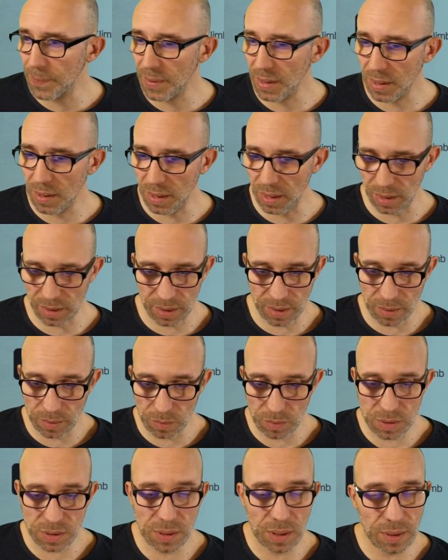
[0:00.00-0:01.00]
Like it
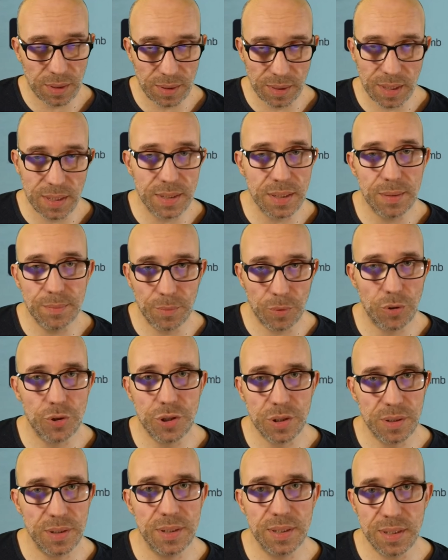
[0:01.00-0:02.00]
looks like this
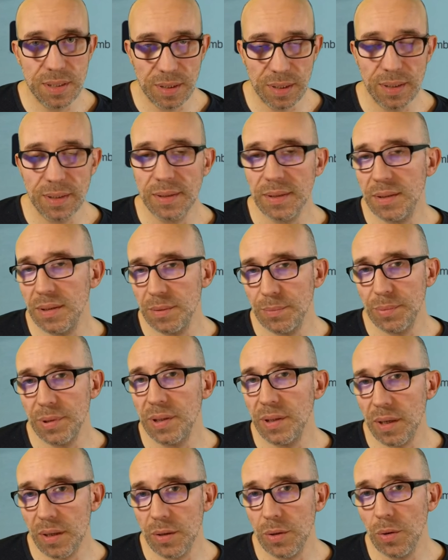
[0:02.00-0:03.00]
Inmotion is literally
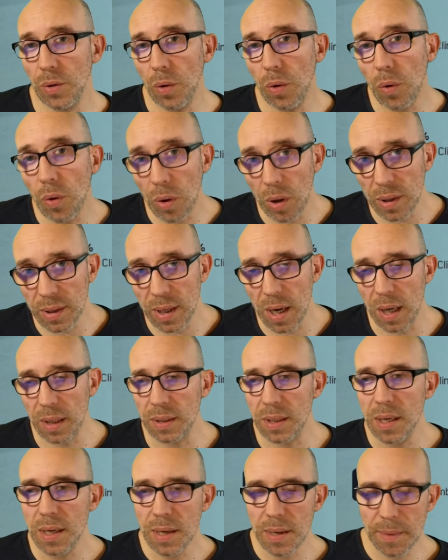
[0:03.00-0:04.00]
bringing you all that
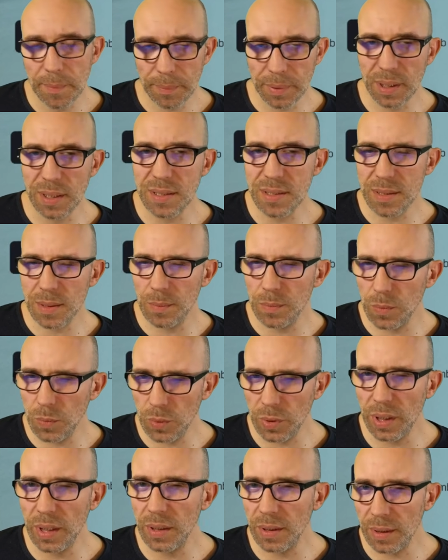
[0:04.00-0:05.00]
plus some
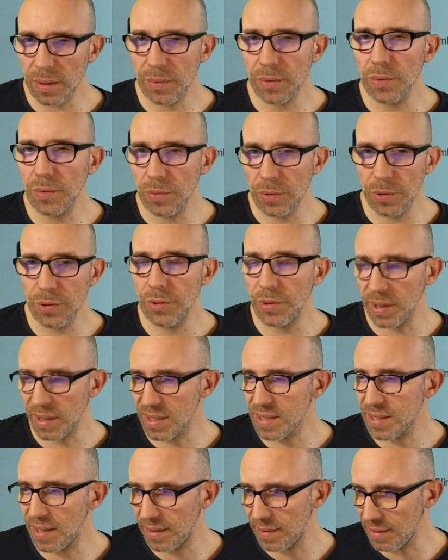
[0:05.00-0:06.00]
really cool new
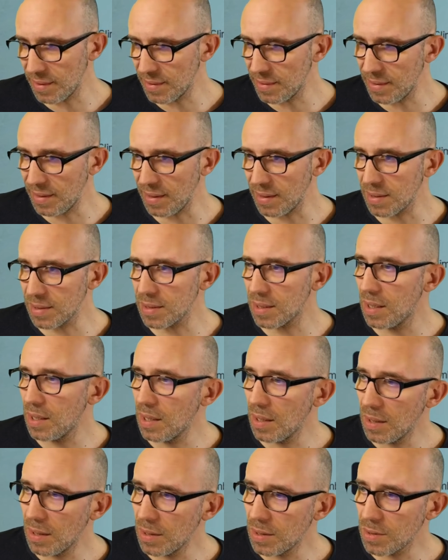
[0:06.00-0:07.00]
exciting things.
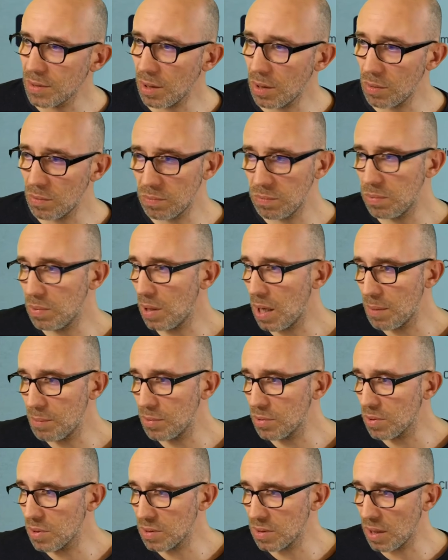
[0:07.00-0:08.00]
So I'm
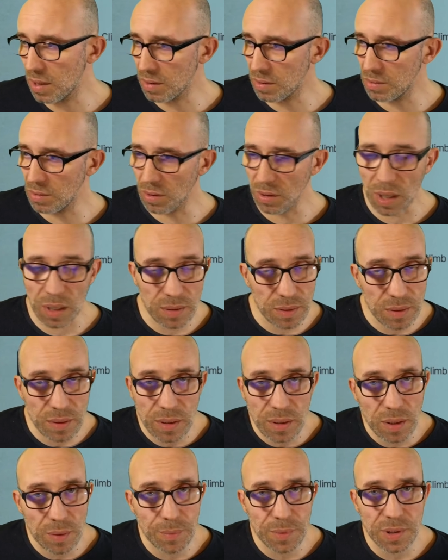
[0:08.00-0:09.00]
looking 100
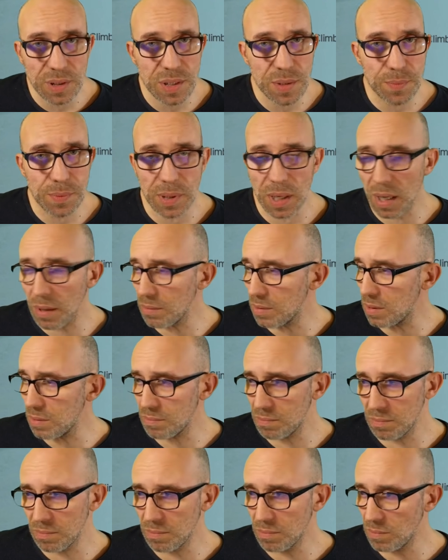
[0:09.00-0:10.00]
kilometers per hour.
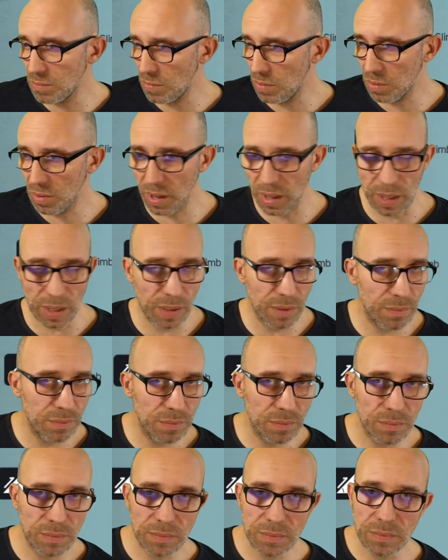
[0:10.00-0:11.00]
Okay,
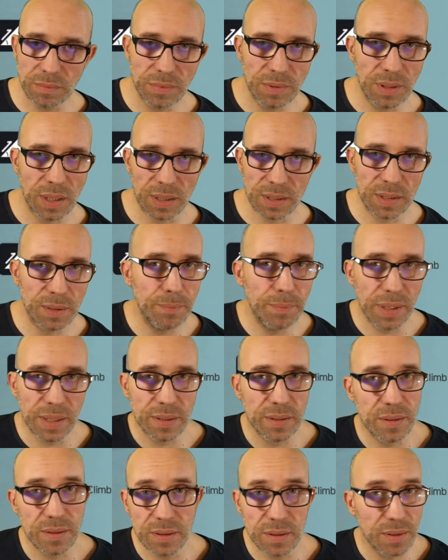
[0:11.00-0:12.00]
nothing
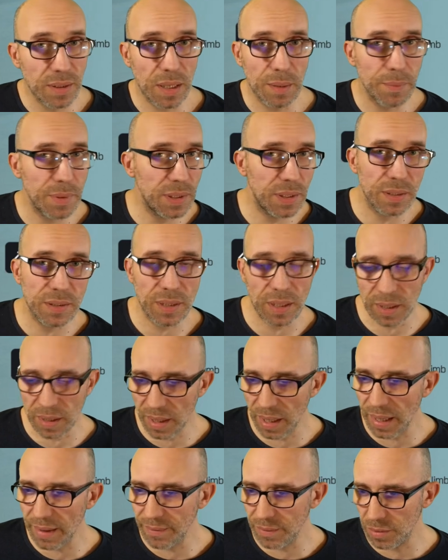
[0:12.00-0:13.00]
better than Nami that I
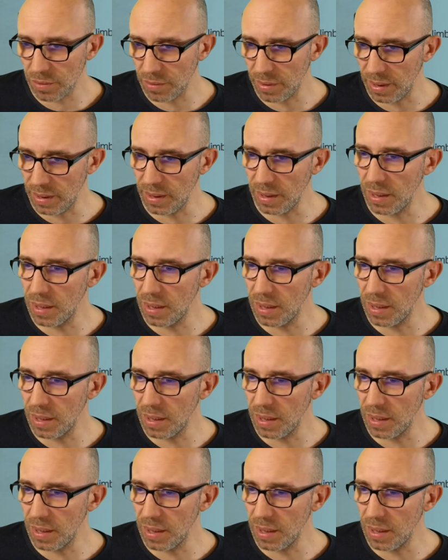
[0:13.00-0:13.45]
have already.